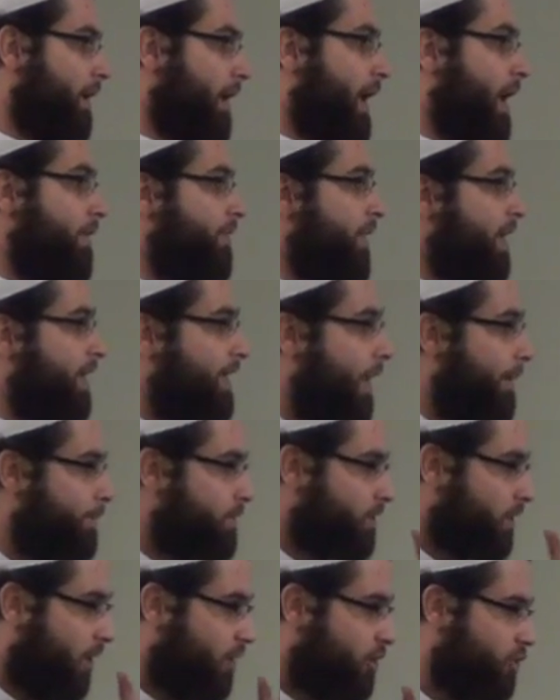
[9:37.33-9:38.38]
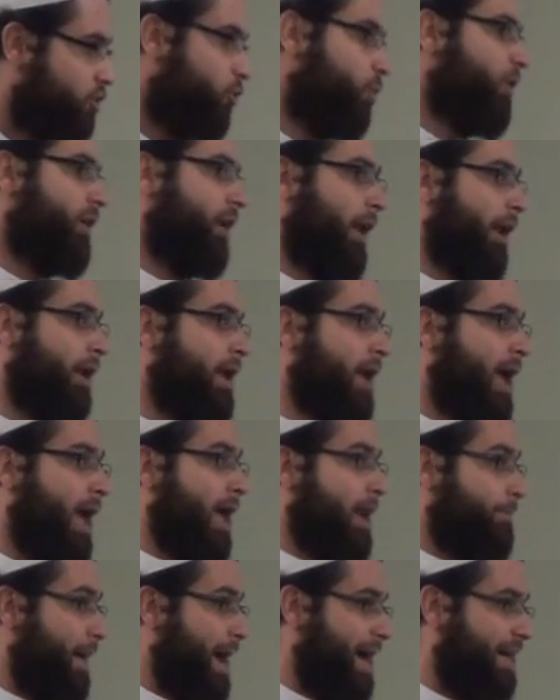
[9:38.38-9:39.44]
And they kept on doing it
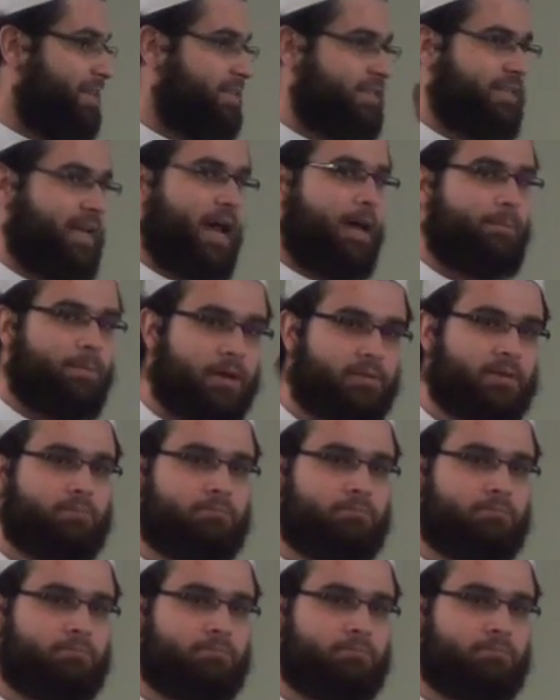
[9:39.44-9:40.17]
and backstabbing